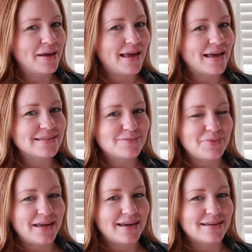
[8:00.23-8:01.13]
I guess,
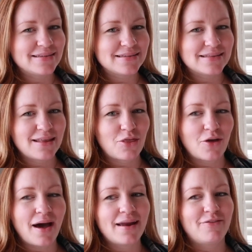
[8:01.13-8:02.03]
because the
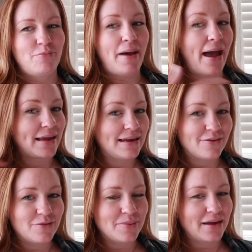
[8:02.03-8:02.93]
thought of packing
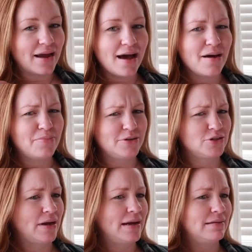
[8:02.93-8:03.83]
everybody up and
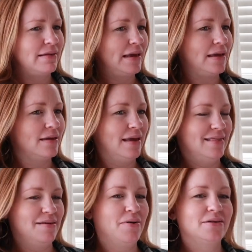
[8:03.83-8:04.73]
trying to like
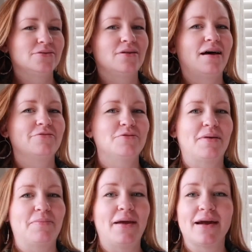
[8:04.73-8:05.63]
get them hustled off to
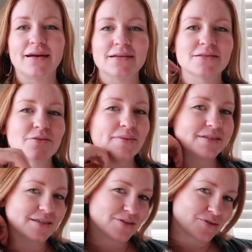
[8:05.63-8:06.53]
my parents or my
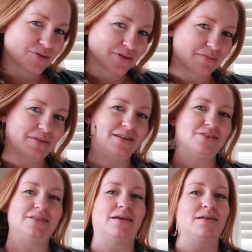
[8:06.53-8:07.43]
sisters or something
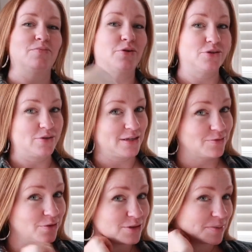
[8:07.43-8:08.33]
just sounded more
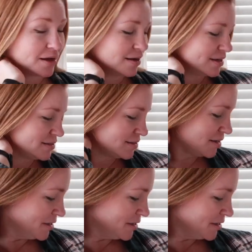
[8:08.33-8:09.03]
stressful, to be honest.